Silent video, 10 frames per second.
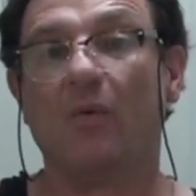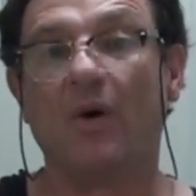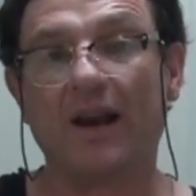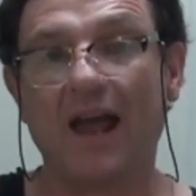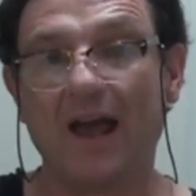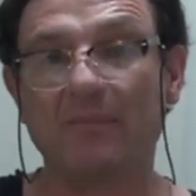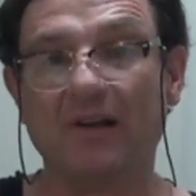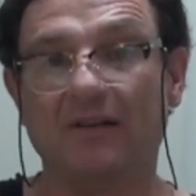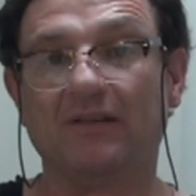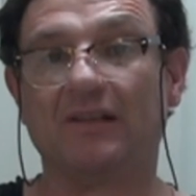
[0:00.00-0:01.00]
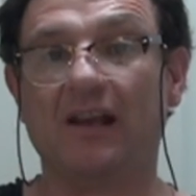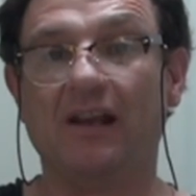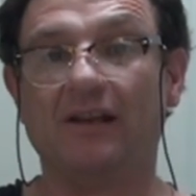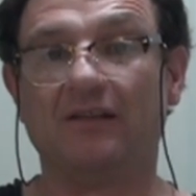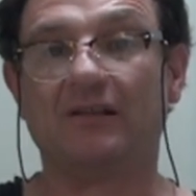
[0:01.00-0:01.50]
what happens
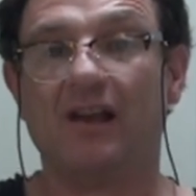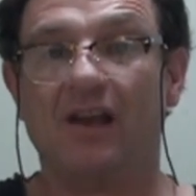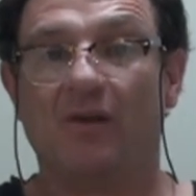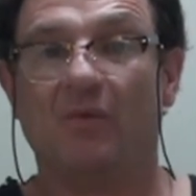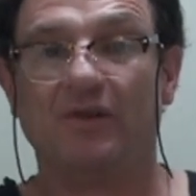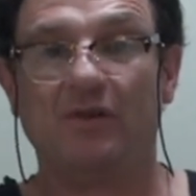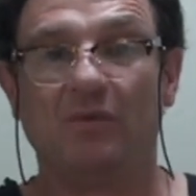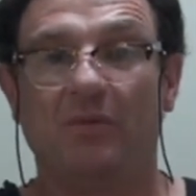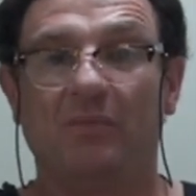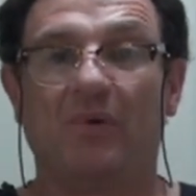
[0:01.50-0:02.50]
is when you